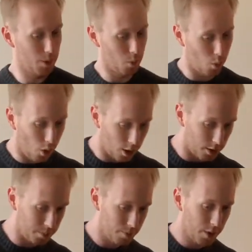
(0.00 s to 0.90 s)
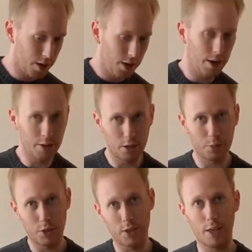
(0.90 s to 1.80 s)
warm, and could
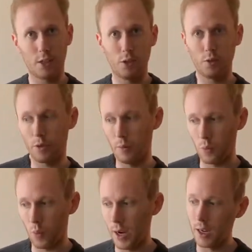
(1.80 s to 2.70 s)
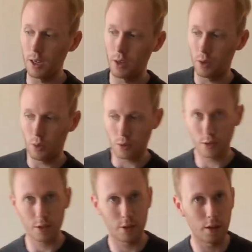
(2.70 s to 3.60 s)
protect you from rain or
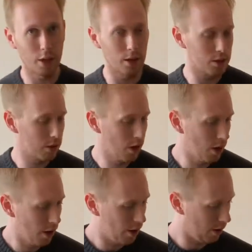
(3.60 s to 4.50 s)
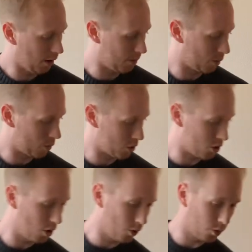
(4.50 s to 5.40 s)
sleet or
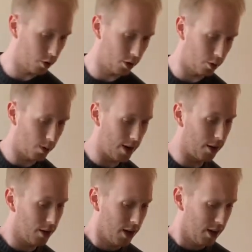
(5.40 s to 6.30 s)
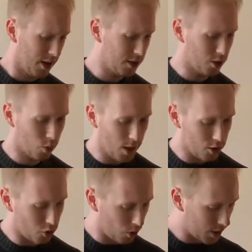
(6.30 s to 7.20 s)
snow for a little while. This is a great
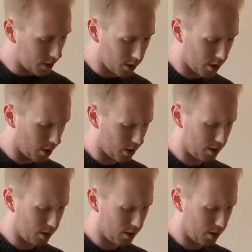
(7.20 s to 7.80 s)
choice.